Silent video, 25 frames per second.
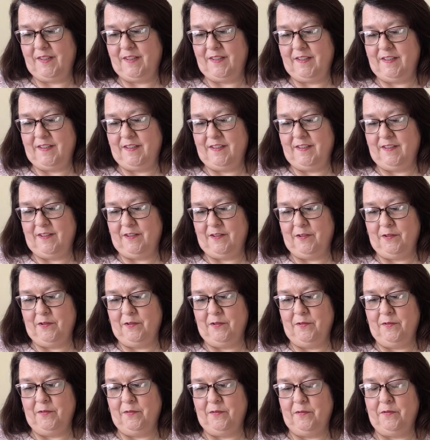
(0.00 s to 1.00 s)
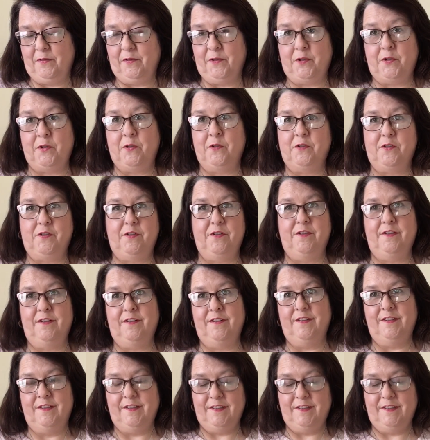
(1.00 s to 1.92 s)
so forgotten.